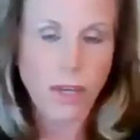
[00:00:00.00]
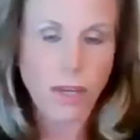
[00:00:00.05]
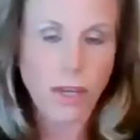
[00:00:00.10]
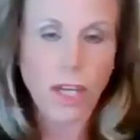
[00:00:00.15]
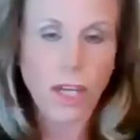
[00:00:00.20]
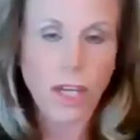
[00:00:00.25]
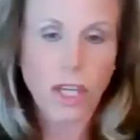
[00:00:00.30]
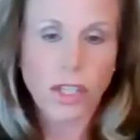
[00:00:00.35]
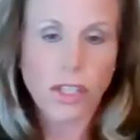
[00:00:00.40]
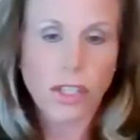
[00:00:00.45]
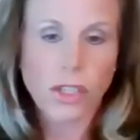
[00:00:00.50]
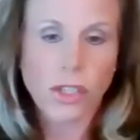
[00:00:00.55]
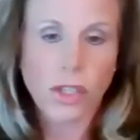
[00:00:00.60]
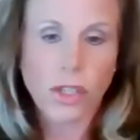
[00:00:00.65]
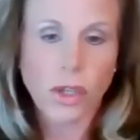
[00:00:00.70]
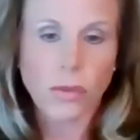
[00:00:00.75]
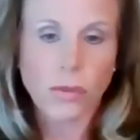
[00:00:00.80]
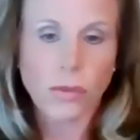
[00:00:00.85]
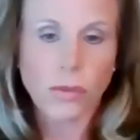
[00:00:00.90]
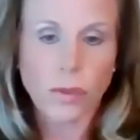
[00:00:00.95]
even a
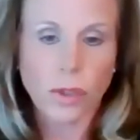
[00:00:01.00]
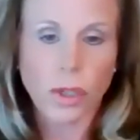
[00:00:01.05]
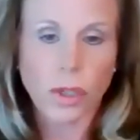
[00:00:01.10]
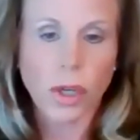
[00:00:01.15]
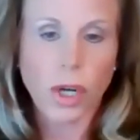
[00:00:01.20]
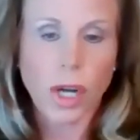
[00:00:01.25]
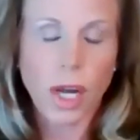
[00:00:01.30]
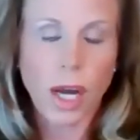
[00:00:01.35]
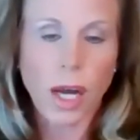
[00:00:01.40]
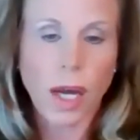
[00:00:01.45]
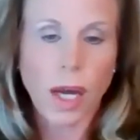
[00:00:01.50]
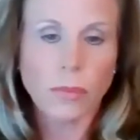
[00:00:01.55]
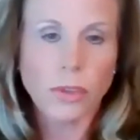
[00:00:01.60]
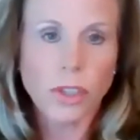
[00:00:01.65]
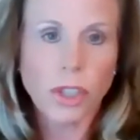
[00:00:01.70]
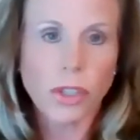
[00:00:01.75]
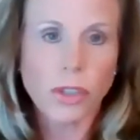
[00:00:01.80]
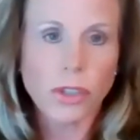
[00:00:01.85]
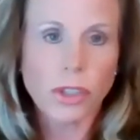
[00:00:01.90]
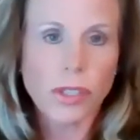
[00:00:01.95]
concern for
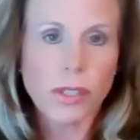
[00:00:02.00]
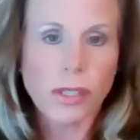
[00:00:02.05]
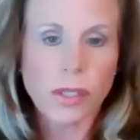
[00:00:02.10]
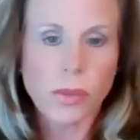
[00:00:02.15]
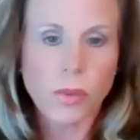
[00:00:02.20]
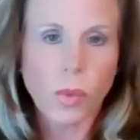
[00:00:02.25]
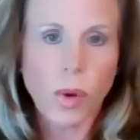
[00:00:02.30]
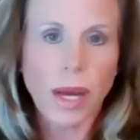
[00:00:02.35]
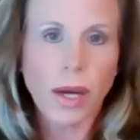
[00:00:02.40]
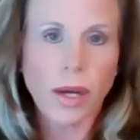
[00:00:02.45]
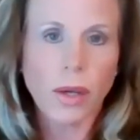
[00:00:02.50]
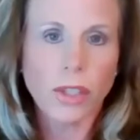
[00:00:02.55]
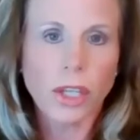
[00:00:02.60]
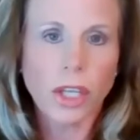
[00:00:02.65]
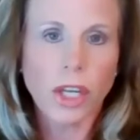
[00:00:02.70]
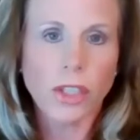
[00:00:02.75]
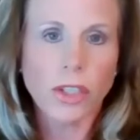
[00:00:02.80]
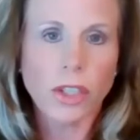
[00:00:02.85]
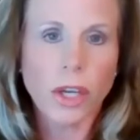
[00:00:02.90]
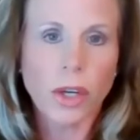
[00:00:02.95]
churches as well. You
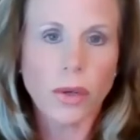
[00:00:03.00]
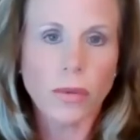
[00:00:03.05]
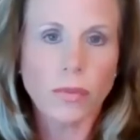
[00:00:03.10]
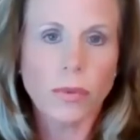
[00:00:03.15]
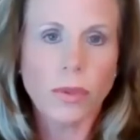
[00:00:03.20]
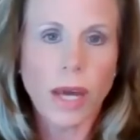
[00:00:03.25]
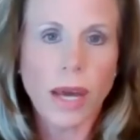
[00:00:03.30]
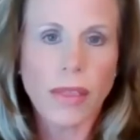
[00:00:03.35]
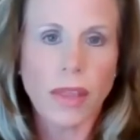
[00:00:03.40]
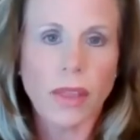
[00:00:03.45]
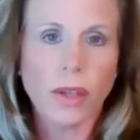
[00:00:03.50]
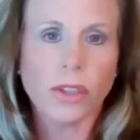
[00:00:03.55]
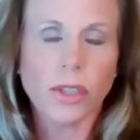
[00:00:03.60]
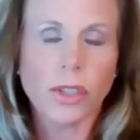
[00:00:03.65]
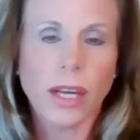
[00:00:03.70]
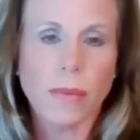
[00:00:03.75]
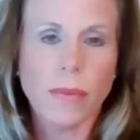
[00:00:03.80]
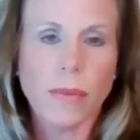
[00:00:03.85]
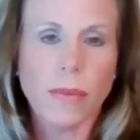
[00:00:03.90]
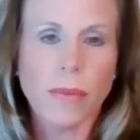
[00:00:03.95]
know, I think they're trying
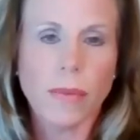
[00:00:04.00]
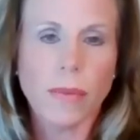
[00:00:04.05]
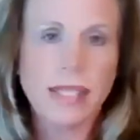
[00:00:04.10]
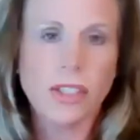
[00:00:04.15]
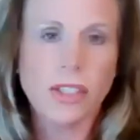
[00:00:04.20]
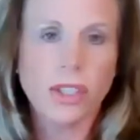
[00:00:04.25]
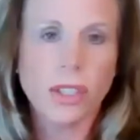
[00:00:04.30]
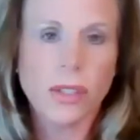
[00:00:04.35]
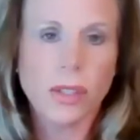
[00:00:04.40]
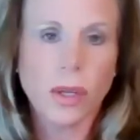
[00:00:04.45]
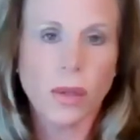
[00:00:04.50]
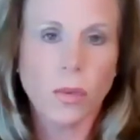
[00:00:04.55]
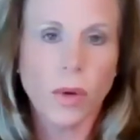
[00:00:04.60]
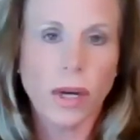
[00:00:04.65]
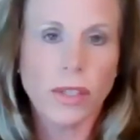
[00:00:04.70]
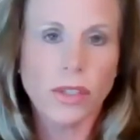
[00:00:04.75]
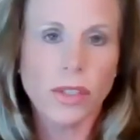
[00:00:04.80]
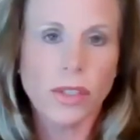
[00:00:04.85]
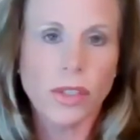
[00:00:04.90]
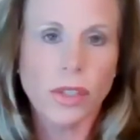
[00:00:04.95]
to make decisions on what
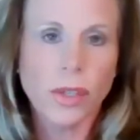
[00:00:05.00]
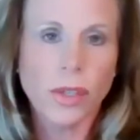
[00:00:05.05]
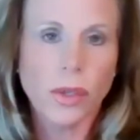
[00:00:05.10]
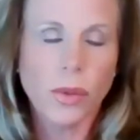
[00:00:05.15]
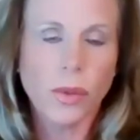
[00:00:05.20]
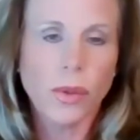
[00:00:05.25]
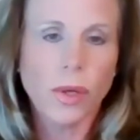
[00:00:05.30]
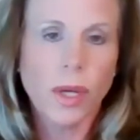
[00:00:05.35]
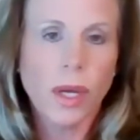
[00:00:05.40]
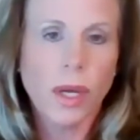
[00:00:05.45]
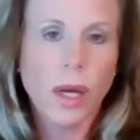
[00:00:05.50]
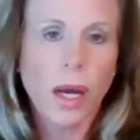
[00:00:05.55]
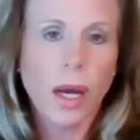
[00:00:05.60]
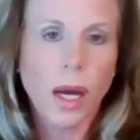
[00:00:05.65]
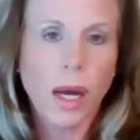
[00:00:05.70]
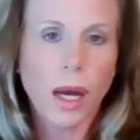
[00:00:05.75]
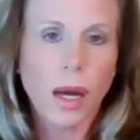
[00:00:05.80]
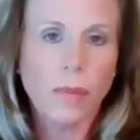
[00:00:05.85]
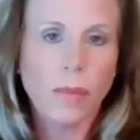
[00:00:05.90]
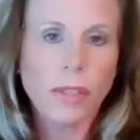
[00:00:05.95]
to do
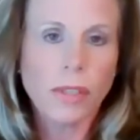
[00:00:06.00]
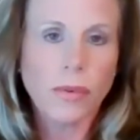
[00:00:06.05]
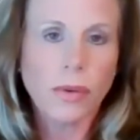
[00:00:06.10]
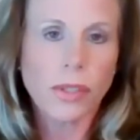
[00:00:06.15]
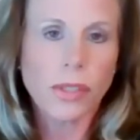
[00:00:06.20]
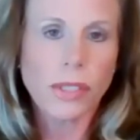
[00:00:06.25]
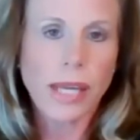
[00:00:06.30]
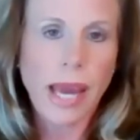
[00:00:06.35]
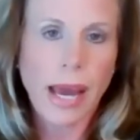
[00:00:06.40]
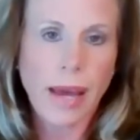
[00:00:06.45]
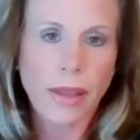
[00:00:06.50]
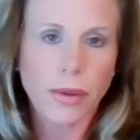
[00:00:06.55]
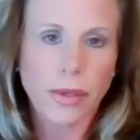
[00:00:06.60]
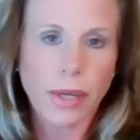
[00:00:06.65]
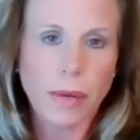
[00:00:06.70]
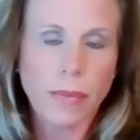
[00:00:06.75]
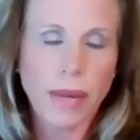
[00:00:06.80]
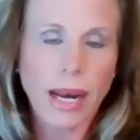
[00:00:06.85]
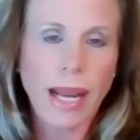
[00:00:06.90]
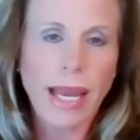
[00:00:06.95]
as far as
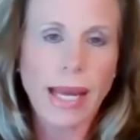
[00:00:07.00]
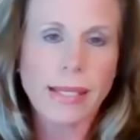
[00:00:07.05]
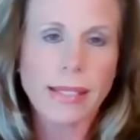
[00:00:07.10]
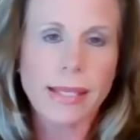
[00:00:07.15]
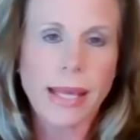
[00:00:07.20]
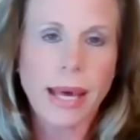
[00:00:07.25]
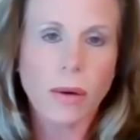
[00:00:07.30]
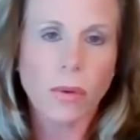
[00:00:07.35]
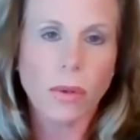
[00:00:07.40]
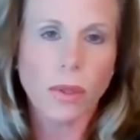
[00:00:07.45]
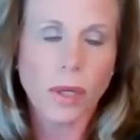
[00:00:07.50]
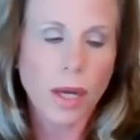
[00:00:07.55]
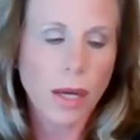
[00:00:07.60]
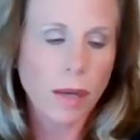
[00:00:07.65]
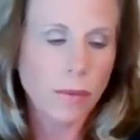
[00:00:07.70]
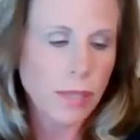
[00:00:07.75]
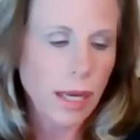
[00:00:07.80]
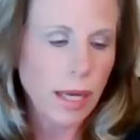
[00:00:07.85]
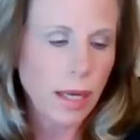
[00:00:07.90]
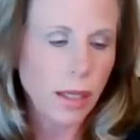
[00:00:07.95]
gathering. But I guess that will
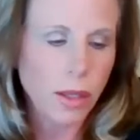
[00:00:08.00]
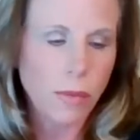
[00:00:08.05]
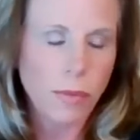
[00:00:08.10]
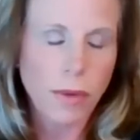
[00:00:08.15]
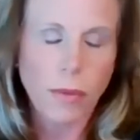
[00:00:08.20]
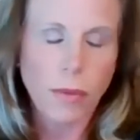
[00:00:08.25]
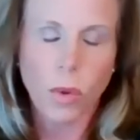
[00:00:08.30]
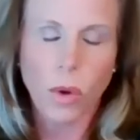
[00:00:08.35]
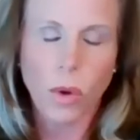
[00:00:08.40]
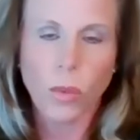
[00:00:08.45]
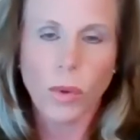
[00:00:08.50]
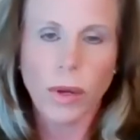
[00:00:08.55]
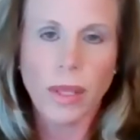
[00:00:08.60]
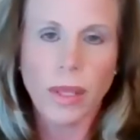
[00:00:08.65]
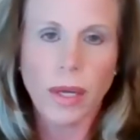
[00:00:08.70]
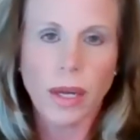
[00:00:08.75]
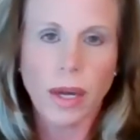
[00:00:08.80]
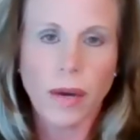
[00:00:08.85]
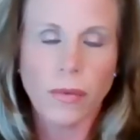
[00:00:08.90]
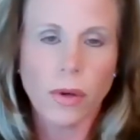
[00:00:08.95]
come down a little bit more when
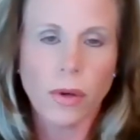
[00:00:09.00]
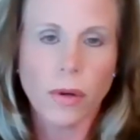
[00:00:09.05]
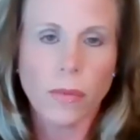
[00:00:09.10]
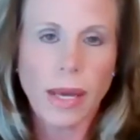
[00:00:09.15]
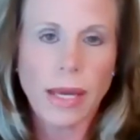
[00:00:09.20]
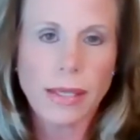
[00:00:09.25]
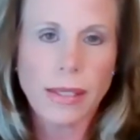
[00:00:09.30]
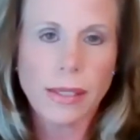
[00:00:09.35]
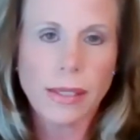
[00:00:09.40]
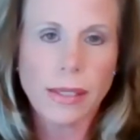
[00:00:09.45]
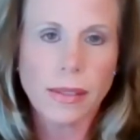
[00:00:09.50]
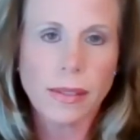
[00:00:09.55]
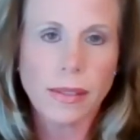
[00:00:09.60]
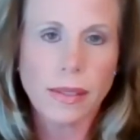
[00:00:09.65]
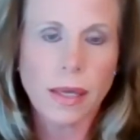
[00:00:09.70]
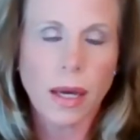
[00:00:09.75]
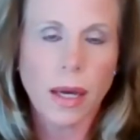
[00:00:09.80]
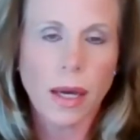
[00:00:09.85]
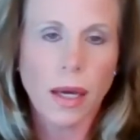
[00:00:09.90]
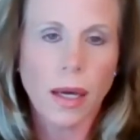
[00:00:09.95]
the governor makes
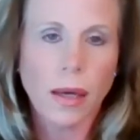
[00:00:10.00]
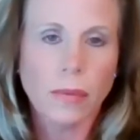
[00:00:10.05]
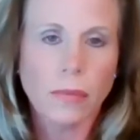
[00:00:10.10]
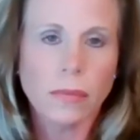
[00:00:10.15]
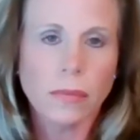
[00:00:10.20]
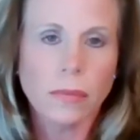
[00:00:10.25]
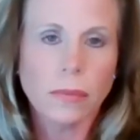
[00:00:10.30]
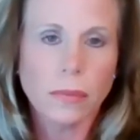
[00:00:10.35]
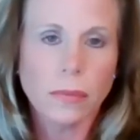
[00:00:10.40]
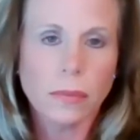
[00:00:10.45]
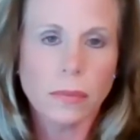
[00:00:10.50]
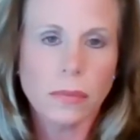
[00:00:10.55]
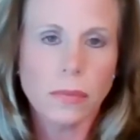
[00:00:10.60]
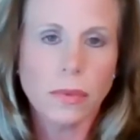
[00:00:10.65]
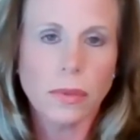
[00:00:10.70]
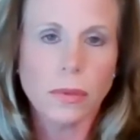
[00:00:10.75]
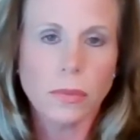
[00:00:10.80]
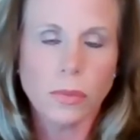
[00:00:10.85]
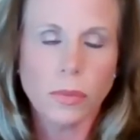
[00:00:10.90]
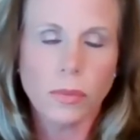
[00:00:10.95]
his, kind
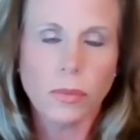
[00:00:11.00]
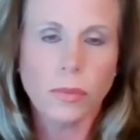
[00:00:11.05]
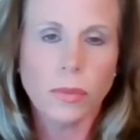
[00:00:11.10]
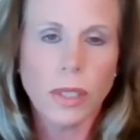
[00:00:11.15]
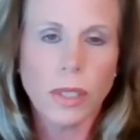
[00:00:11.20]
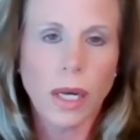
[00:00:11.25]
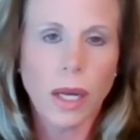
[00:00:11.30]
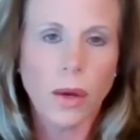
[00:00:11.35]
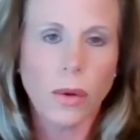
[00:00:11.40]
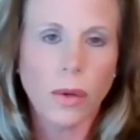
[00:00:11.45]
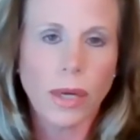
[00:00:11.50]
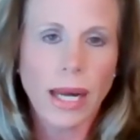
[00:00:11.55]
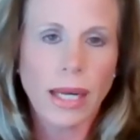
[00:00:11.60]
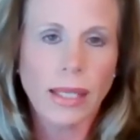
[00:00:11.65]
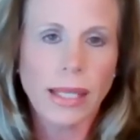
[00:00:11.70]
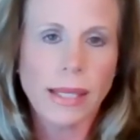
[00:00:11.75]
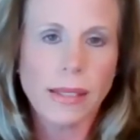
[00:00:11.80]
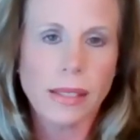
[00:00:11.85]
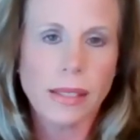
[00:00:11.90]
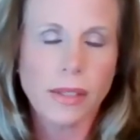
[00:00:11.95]

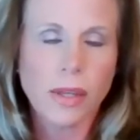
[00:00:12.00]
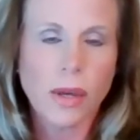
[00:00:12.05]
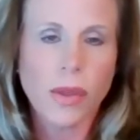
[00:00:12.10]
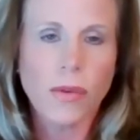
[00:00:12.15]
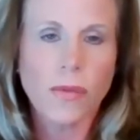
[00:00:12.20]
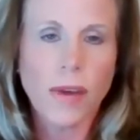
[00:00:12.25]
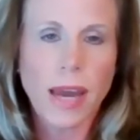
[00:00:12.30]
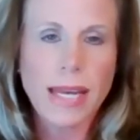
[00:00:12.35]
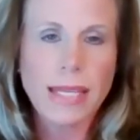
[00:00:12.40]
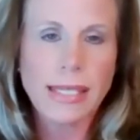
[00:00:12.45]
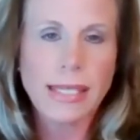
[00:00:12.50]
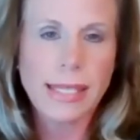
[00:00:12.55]
of lets us know the phase